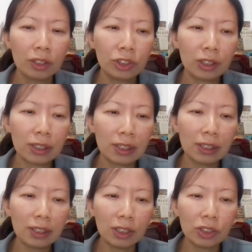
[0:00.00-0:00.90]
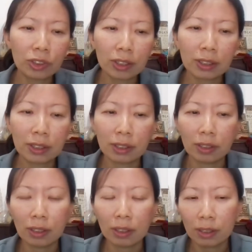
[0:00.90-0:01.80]
She has a keen
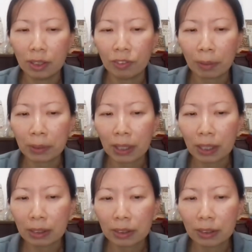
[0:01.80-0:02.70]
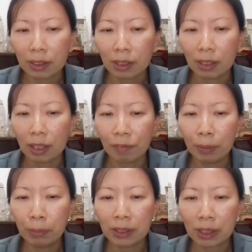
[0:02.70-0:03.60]
interest uh, in reptiles,
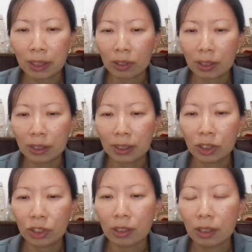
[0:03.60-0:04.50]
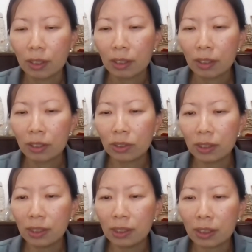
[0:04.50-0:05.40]
amphibians, and all things nature. So
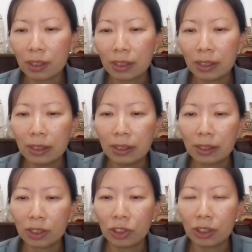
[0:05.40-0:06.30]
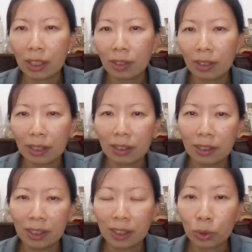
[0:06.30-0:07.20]
since her teens, she's now like
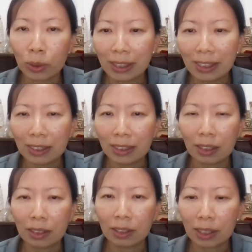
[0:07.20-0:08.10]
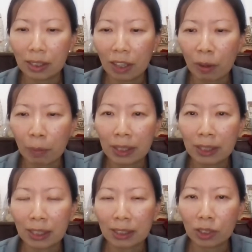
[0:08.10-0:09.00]
in her 20s and studying environmental
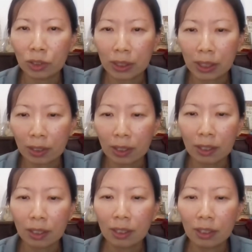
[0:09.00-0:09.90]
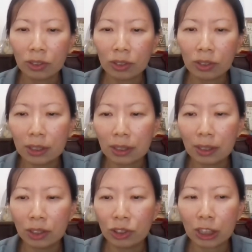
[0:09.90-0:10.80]
science at UCLA. So since her
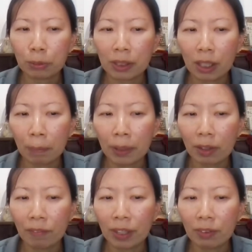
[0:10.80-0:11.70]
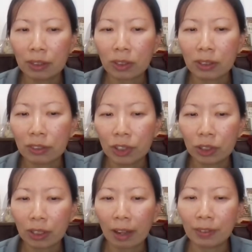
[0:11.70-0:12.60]
teens, she has been helping out in various
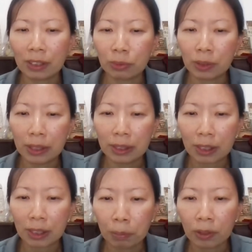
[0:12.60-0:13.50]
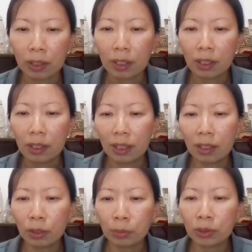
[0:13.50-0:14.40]
conservation efforts within Singapore
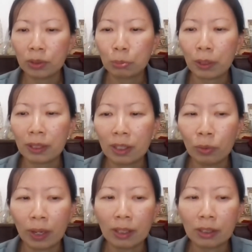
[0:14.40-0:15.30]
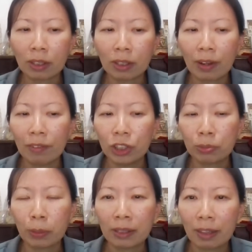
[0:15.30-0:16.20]
and hopes to spread an awareness of our
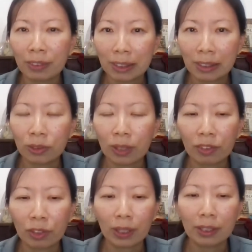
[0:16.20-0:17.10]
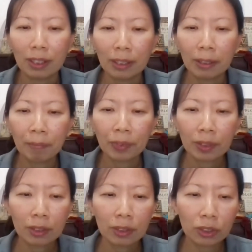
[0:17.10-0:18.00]
rich biodiversity to everyone.
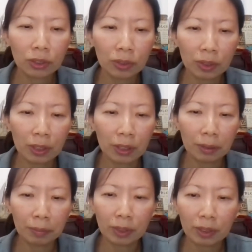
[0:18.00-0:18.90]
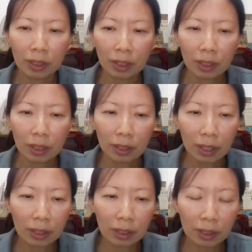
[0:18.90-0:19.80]
So, um,
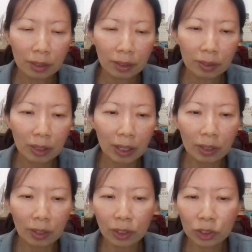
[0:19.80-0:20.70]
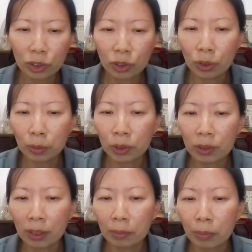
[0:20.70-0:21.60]
and, uh, and of course, she also hopes to
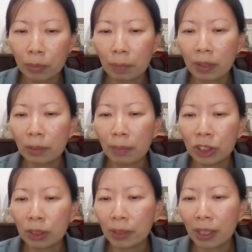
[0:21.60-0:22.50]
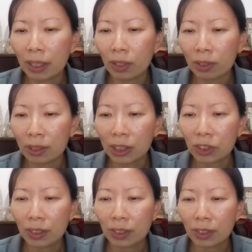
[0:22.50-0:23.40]
learn more about the magic behind all things
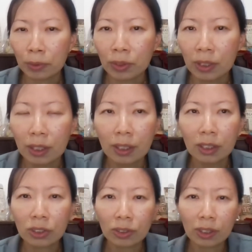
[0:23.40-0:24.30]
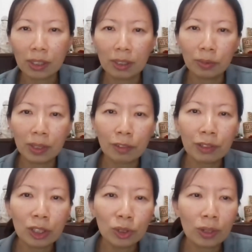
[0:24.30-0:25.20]
green and blue. So, okay, without
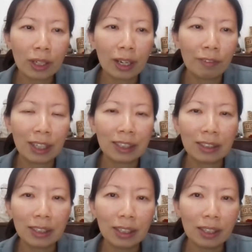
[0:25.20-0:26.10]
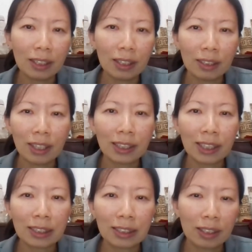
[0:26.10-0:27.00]
further ado, I have Natalie. Thanks,
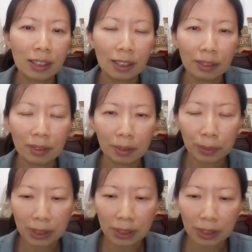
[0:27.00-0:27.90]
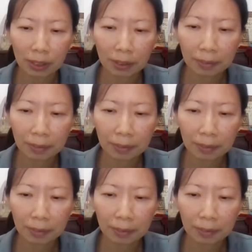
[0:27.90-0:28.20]
Natalie. Please.